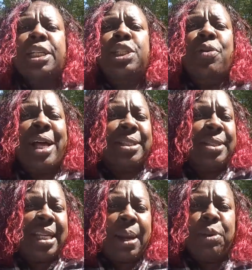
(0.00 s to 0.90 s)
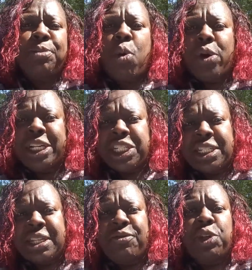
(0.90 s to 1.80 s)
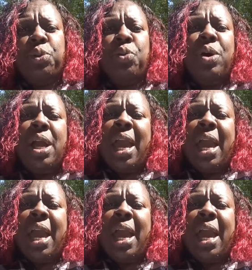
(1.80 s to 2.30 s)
So that's the same with mortgages. If you